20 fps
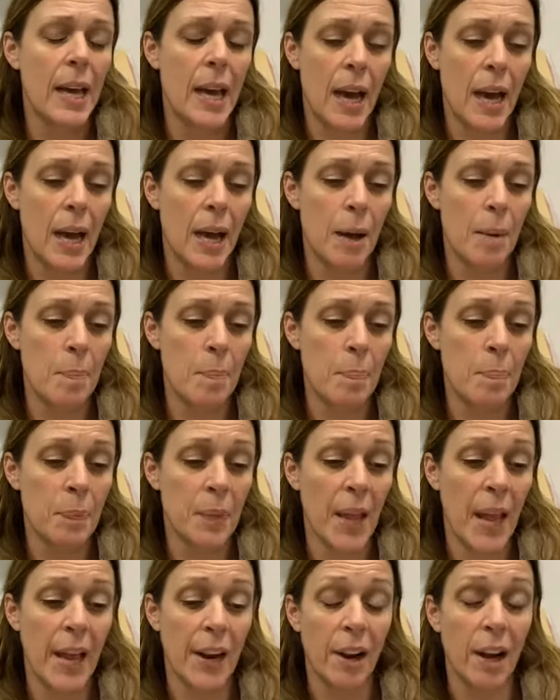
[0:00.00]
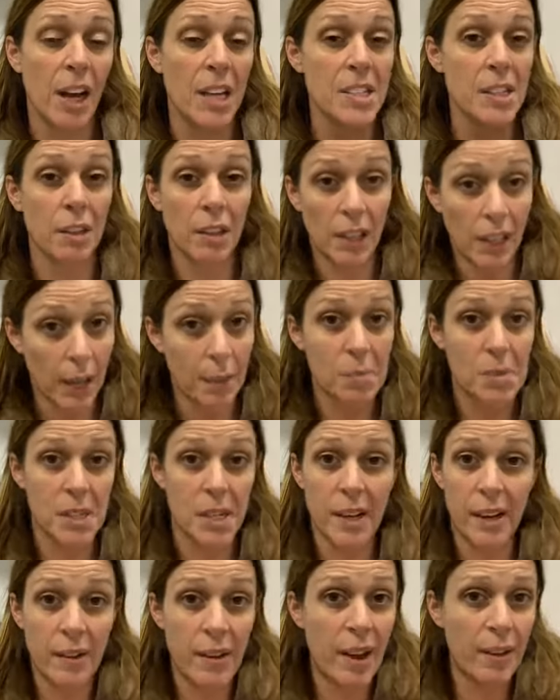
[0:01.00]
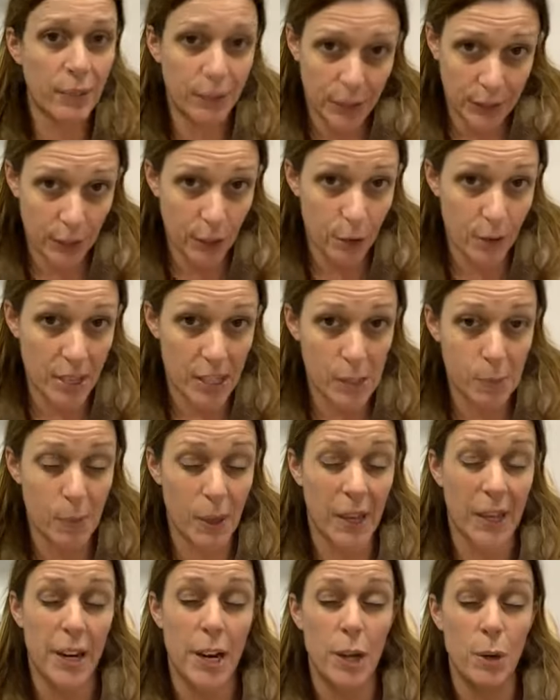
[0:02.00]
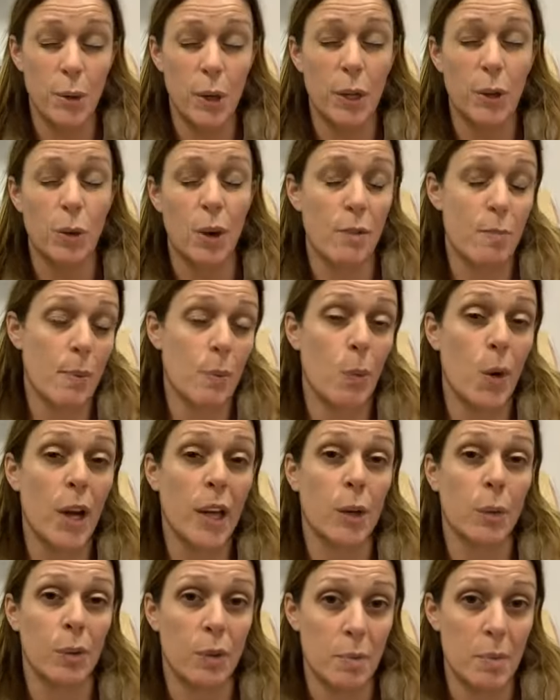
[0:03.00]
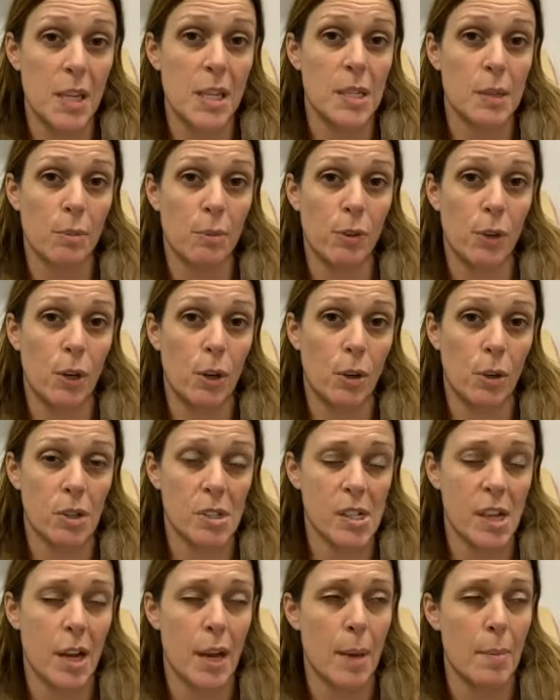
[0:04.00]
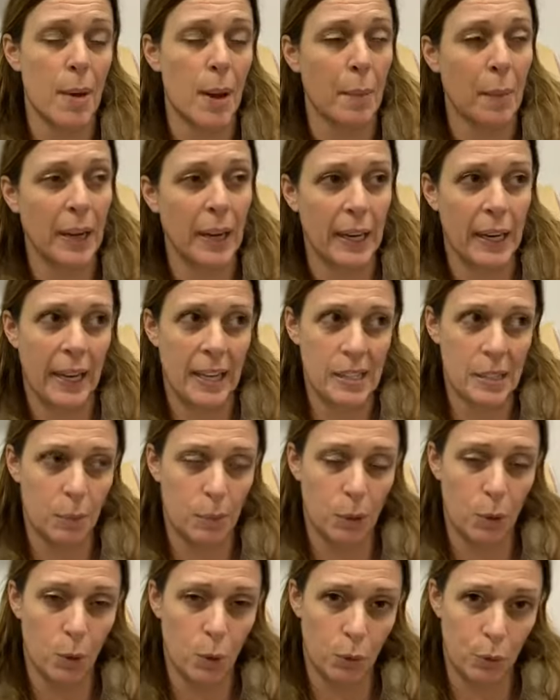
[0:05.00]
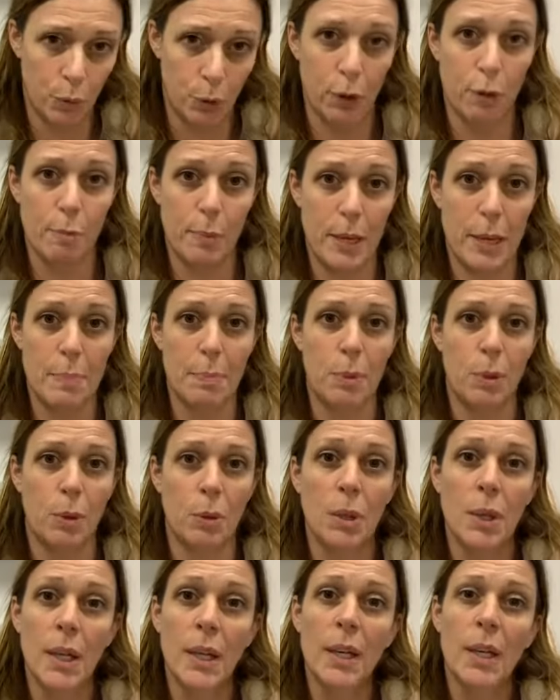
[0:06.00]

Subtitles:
And I don't claim to know everything there is, but I know, and I've been working with the medium for a long time. I'm connected with an awful lot of people.